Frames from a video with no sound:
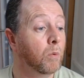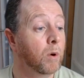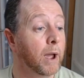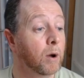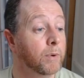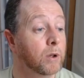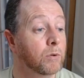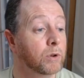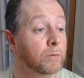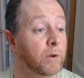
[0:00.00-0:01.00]
What will
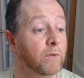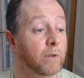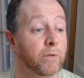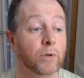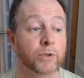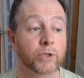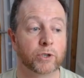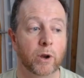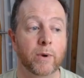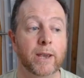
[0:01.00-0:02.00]
help you to move off on
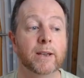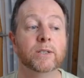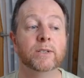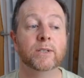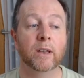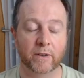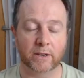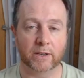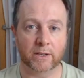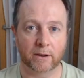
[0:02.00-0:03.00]
snowy
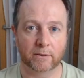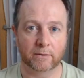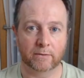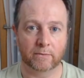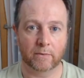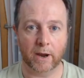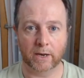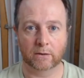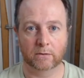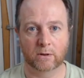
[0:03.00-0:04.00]
surface?
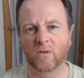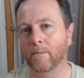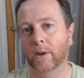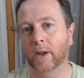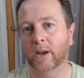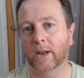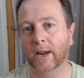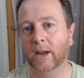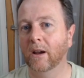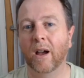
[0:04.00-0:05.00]
Right, grip at the end
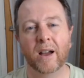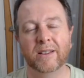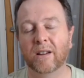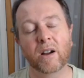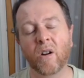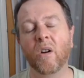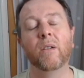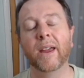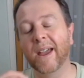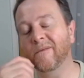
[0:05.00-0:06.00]
of the day. I
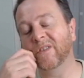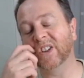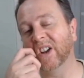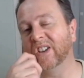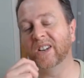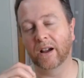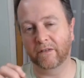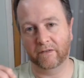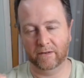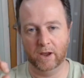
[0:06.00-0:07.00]
can't emphasise
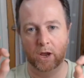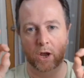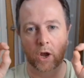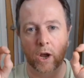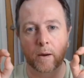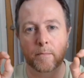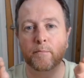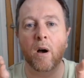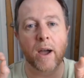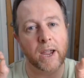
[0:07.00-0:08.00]
enough,
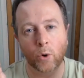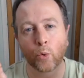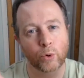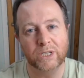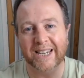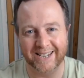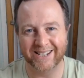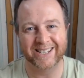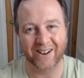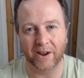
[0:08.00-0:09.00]
buy all
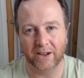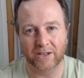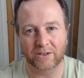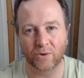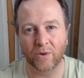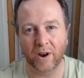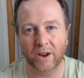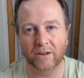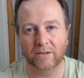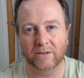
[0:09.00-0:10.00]
season tyres,
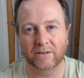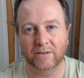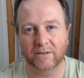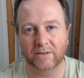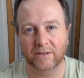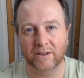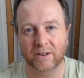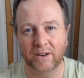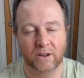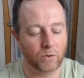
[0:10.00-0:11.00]
alright?
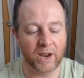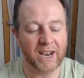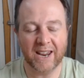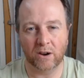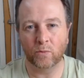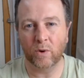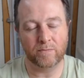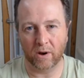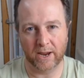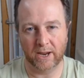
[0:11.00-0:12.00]
In
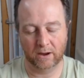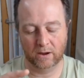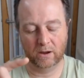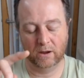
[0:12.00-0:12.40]
England we buy